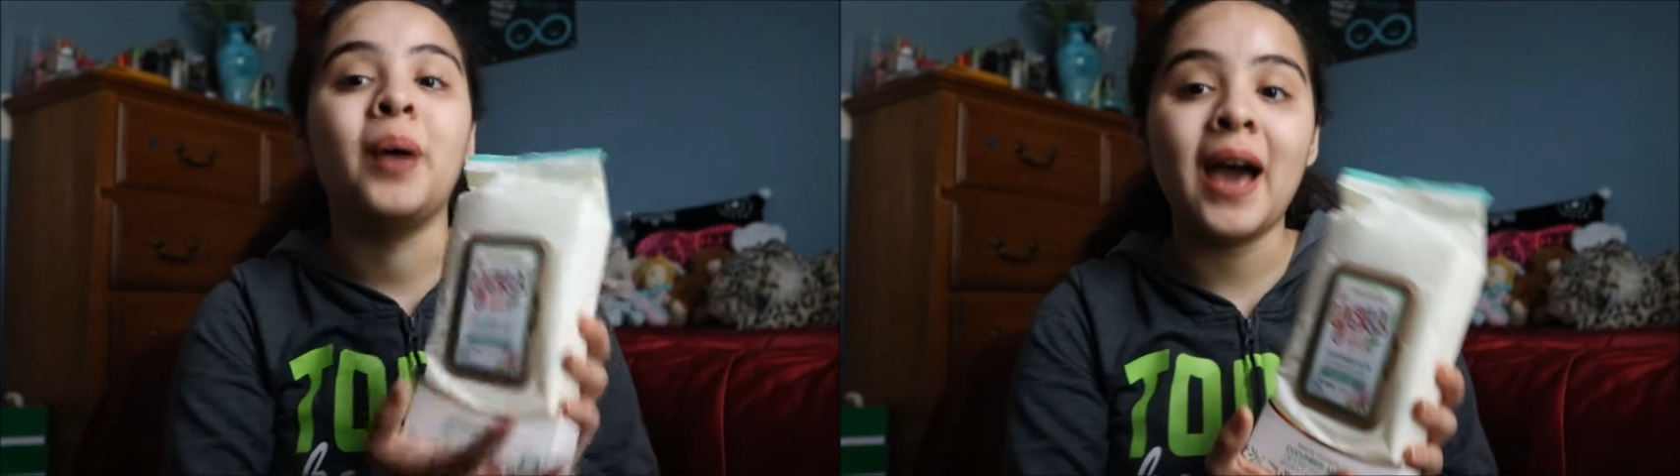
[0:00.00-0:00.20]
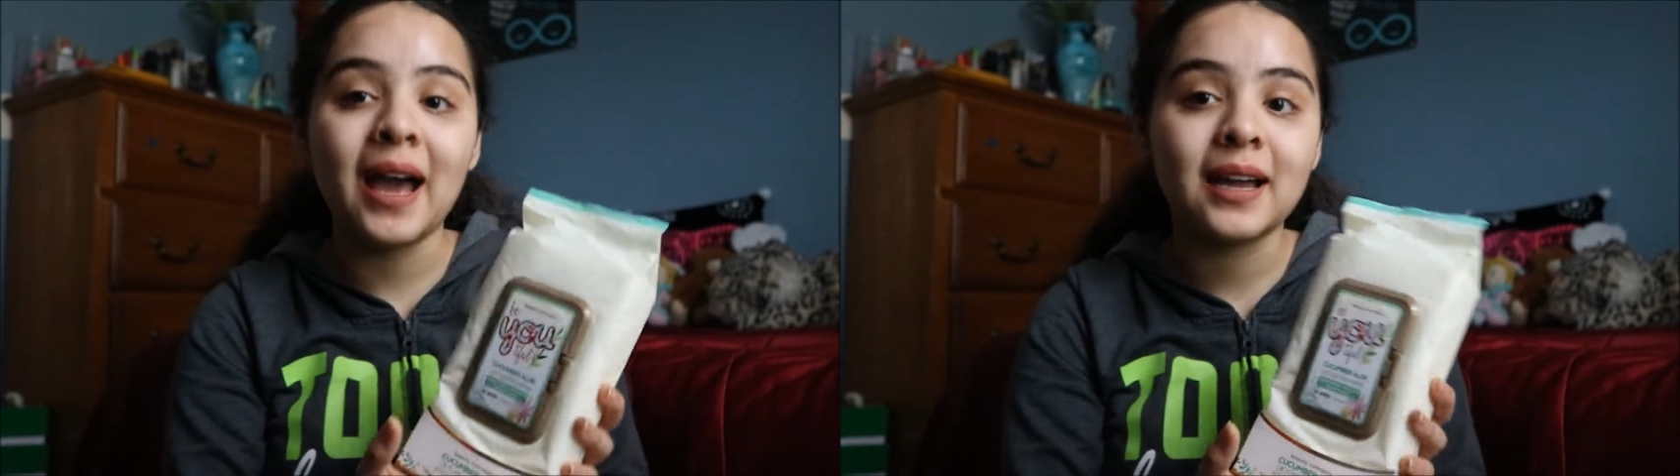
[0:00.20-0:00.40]

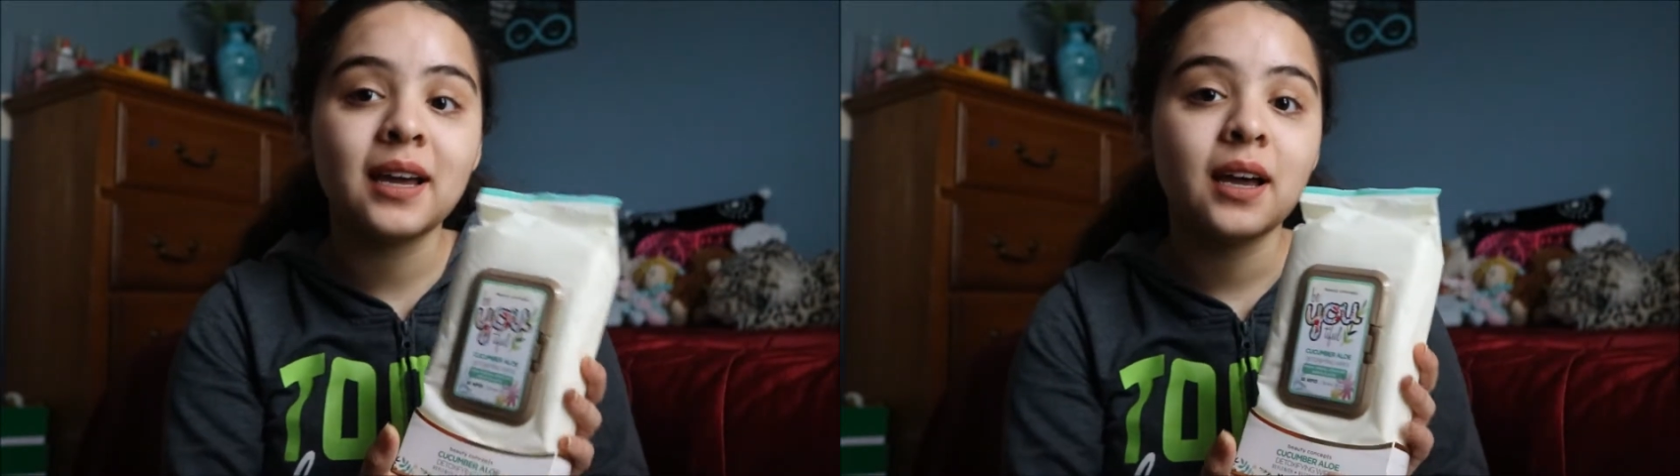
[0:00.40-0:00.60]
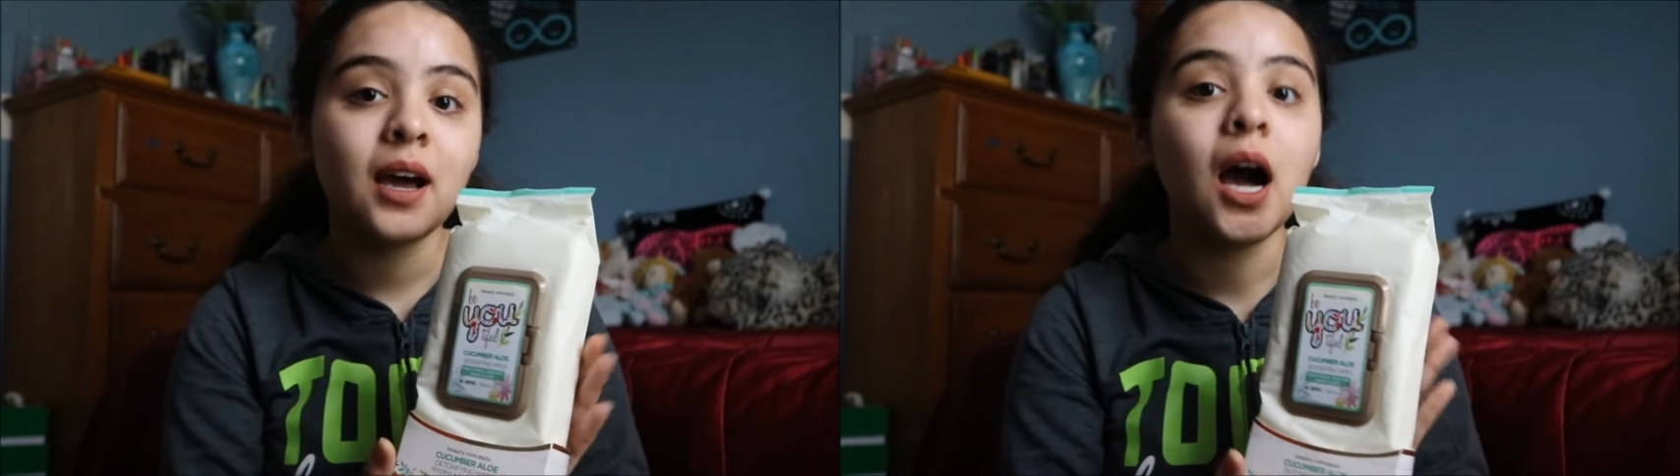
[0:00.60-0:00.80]

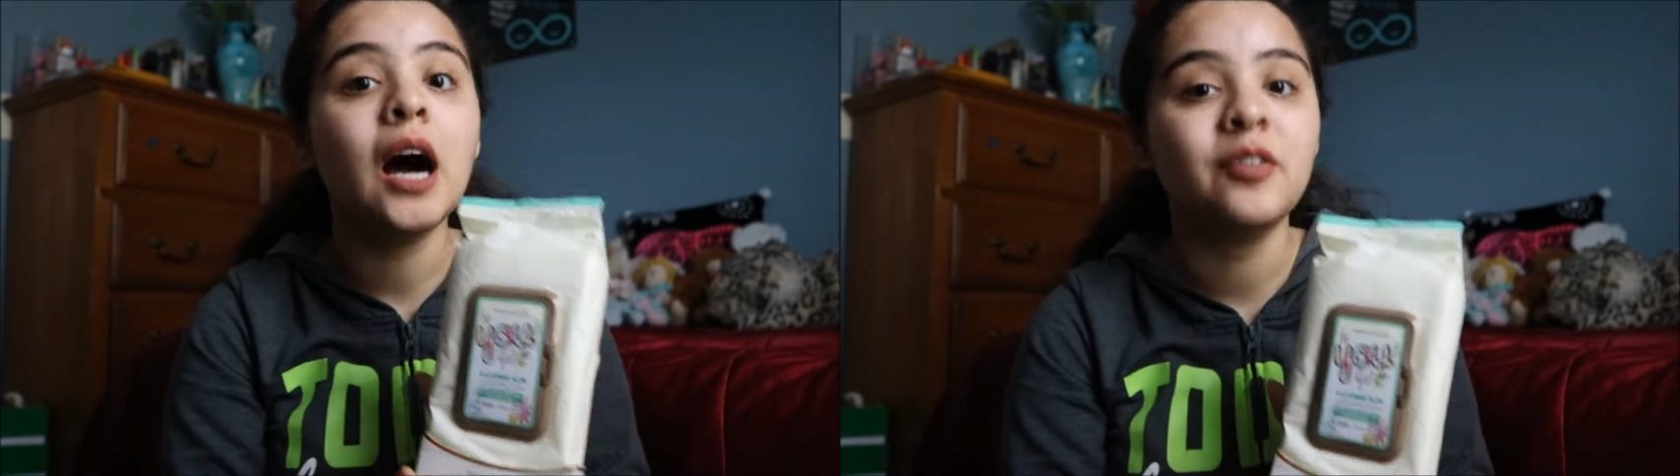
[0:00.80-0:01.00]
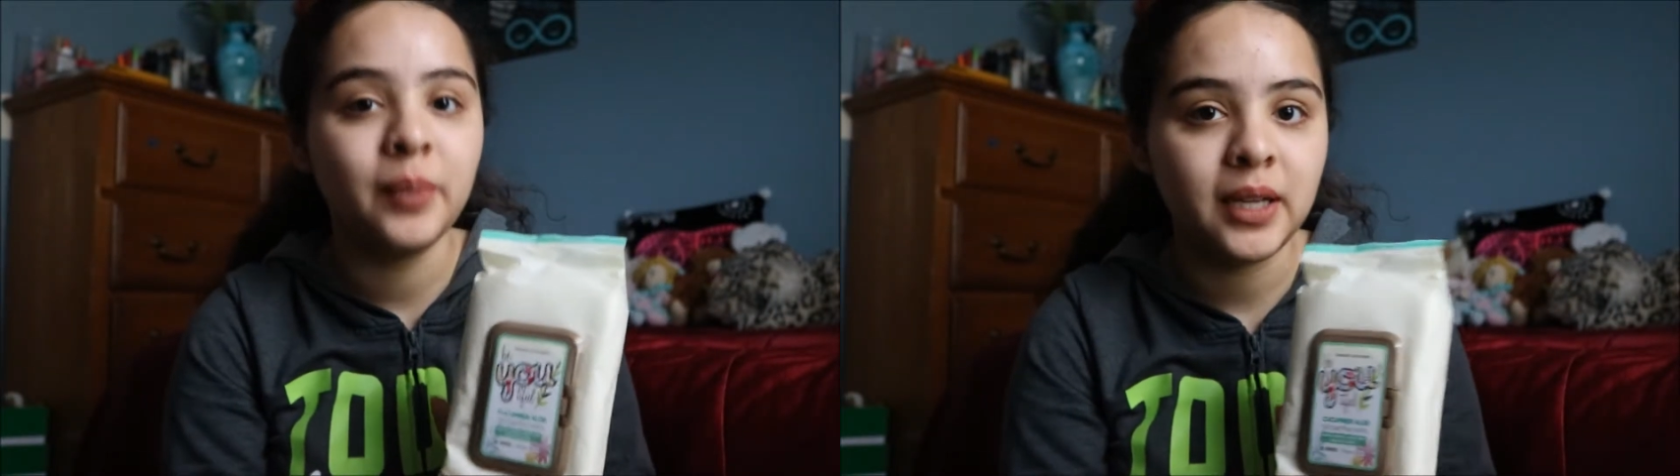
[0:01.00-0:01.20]
pack
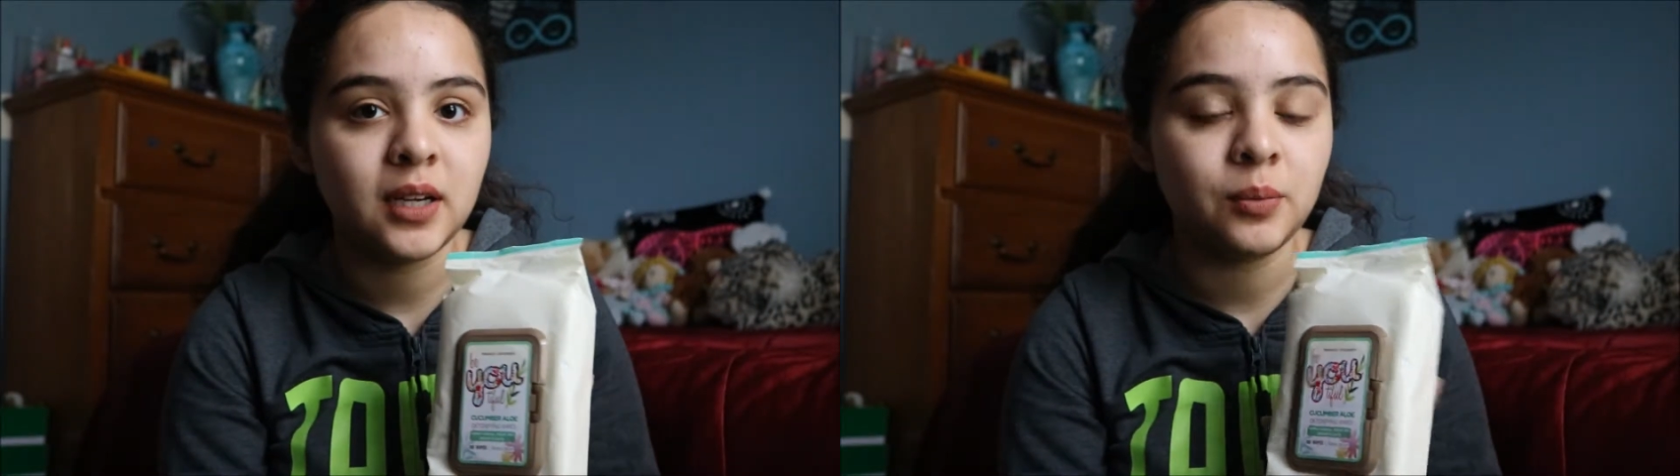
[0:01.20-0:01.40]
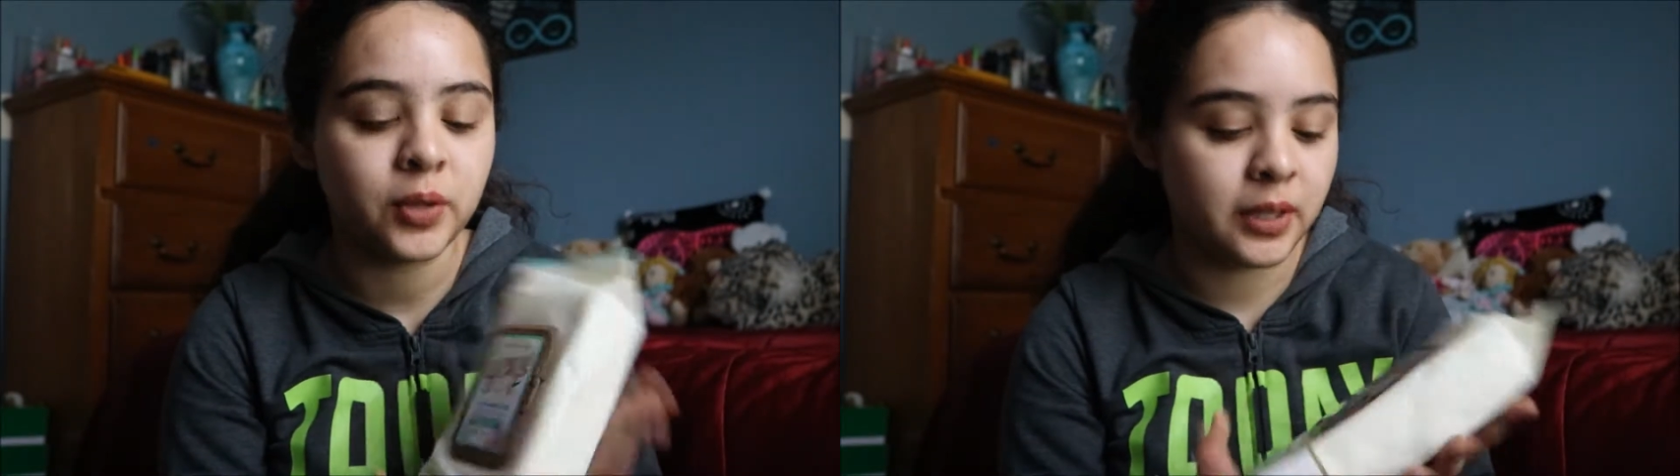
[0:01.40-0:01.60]
of
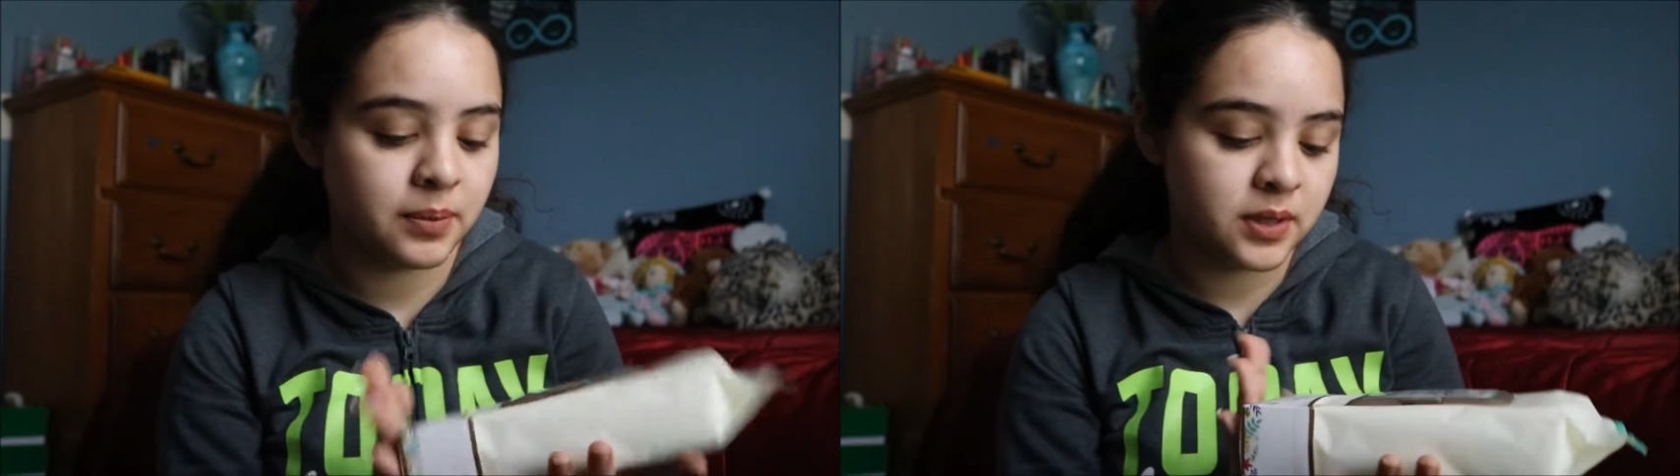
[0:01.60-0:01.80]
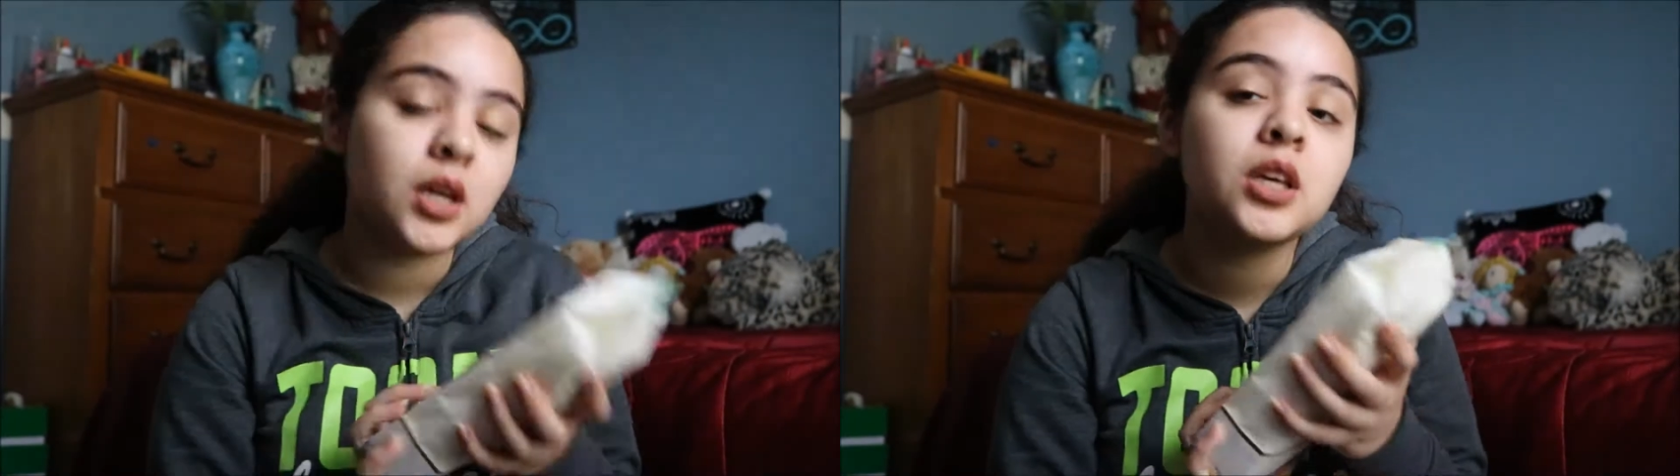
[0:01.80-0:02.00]
makeup wipes.